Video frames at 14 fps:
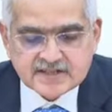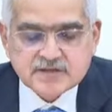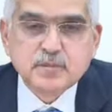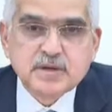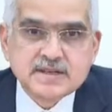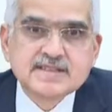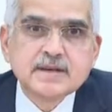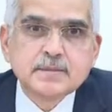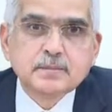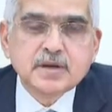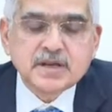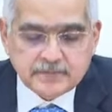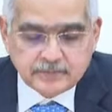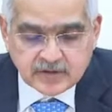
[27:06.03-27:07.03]

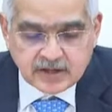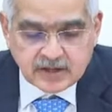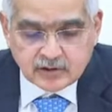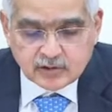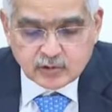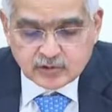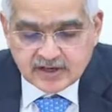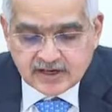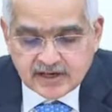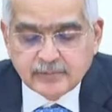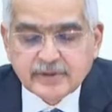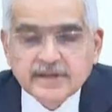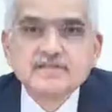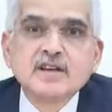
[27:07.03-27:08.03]
BCP, to deal
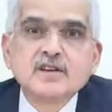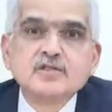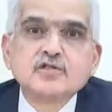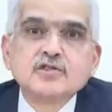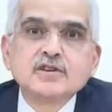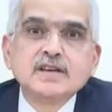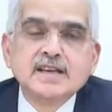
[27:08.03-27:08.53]
with such